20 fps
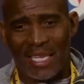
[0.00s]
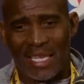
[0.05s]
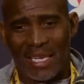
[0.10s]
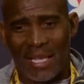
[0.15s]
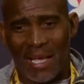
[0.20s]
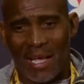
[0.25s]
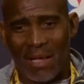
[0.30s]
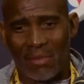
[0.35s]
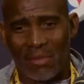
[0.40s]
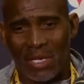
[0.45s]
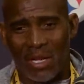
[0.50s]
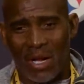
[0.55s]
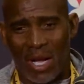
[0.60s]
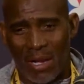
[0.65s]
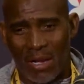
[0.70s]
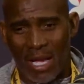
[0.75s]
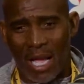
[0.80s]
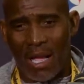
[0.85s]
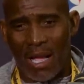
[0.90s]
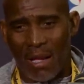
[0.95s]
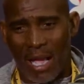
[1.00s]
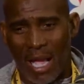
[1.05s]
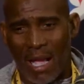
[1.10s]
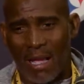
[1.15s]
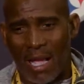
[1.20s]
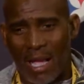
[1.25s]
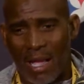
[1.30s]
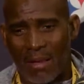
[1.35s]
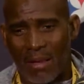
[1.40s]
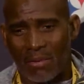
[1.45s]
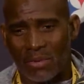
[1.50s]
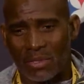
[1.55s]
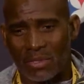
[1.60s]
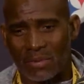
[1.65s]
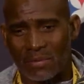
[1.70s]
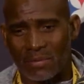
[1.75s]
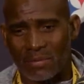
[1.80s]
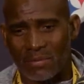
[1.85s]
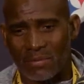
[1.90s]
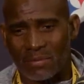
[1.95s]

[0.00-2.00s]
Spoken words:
And, you know, I was,